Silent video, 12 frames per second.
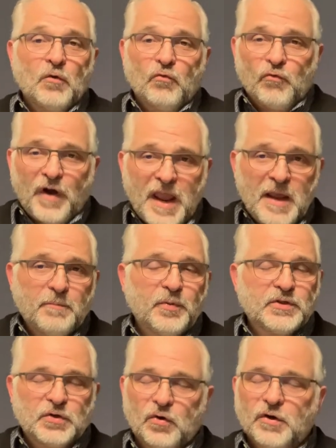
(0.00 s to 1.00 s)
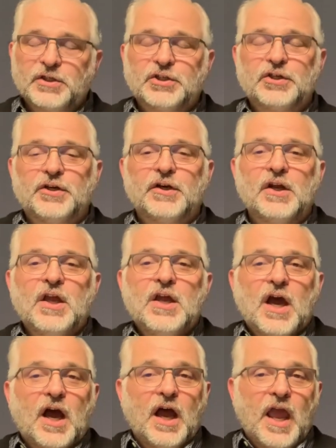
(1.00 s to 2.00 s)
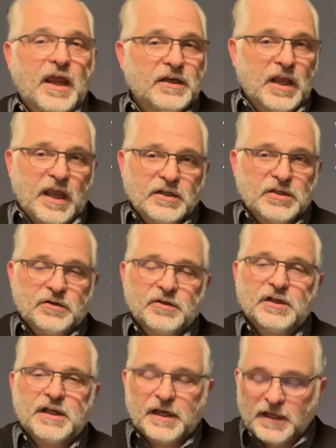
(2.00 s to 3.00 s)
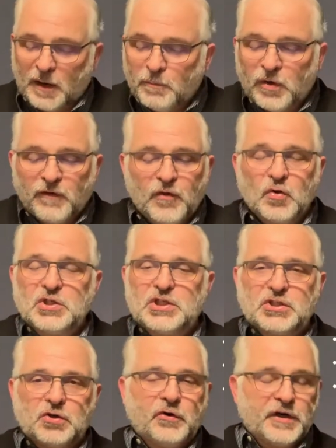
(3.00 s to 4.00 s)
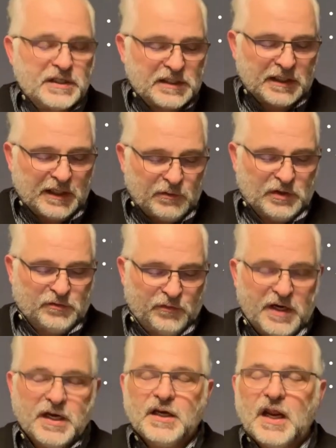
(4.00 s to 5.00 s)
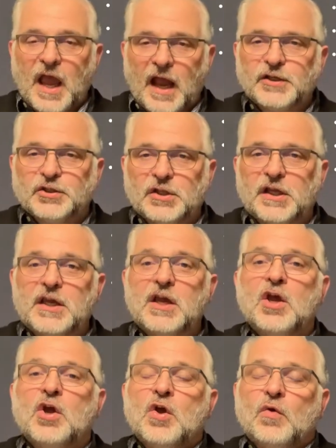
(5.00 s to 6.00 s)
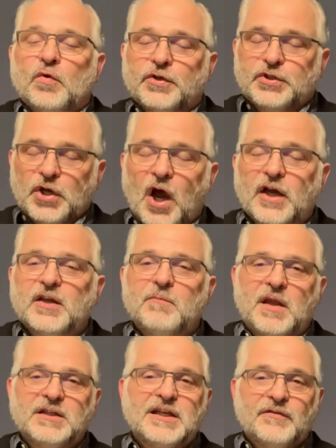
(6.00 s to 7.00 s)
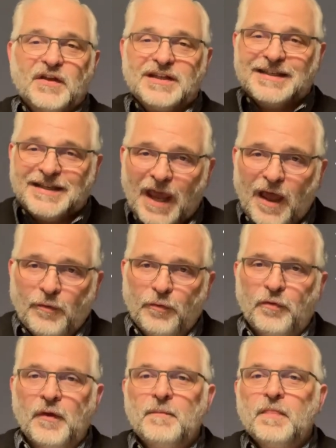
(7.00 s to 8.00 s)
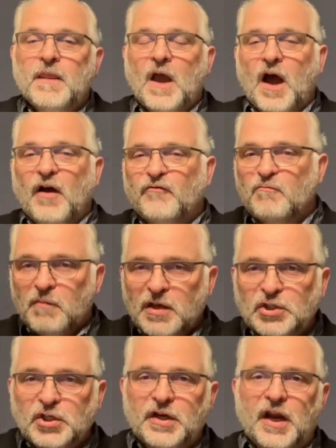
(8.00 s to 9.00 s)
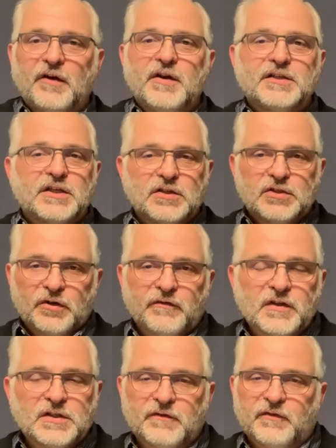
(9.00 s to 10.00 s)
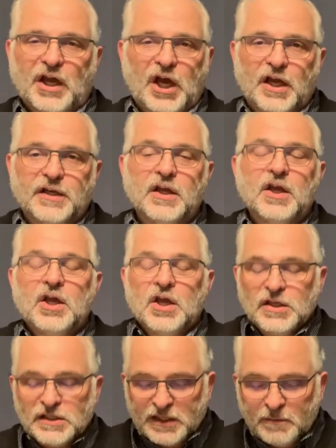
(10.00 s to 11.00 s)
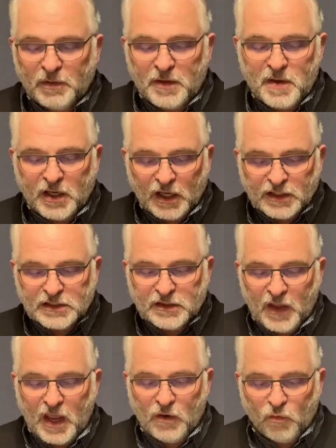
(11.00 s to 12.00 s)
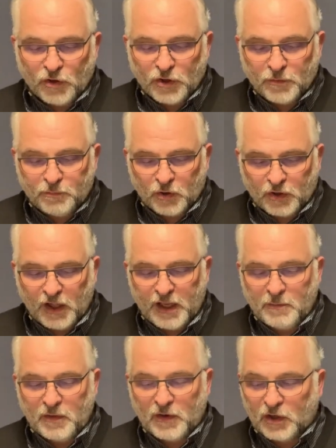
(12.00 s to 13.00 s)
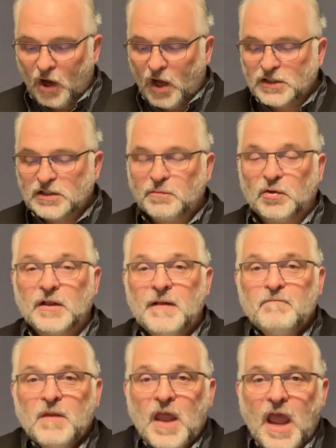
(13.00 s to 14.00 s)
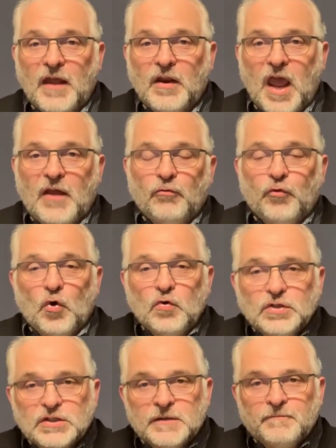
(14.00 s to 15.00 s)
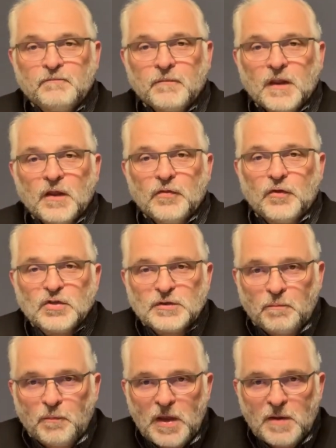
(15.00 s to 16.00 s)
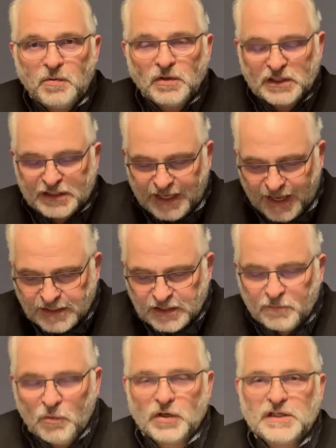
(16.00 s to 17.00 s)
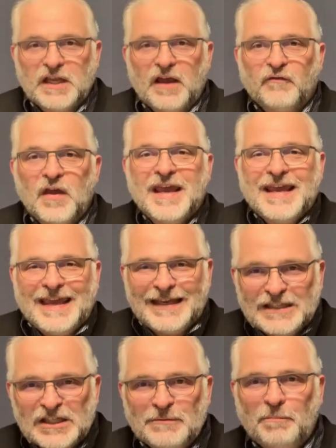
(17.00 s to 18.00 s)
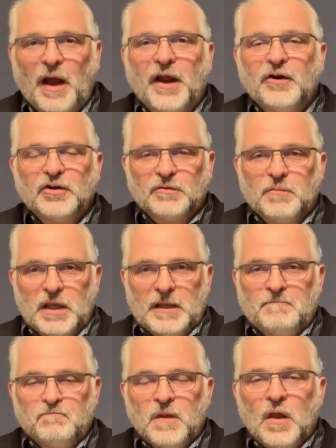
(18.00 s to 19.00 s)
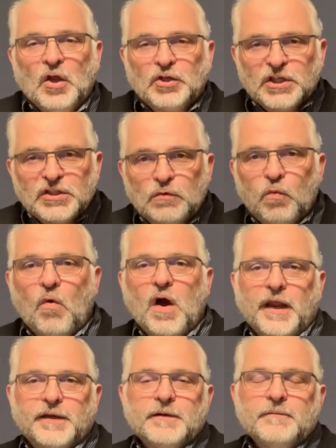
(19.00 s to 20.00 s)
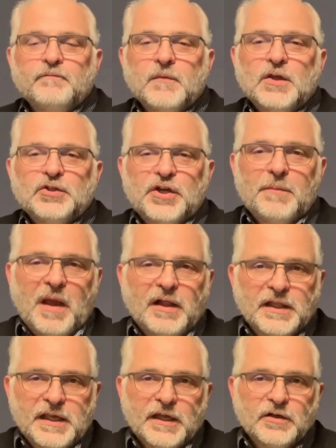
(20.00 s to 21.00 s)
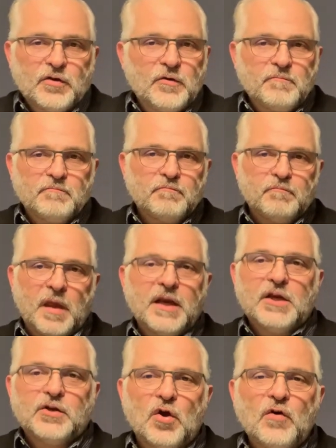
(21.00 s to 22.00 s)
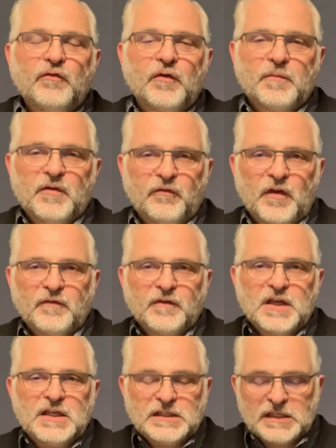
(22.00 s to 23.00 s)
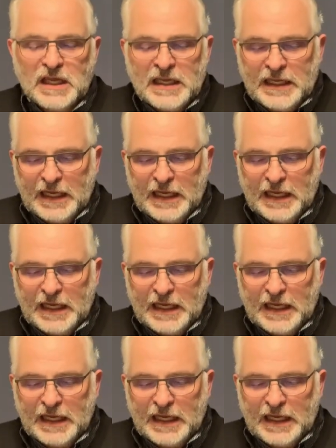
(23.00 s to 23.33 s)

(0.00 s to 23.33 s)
rape, torture, and certainly a number of those stories that I was reading actually were documenting the death of missionaries and servants of God simply because they were proclaiming the gospel. And those people's testimonies have inspired me. Just one, Jim Elliot, whom many know from the 50s,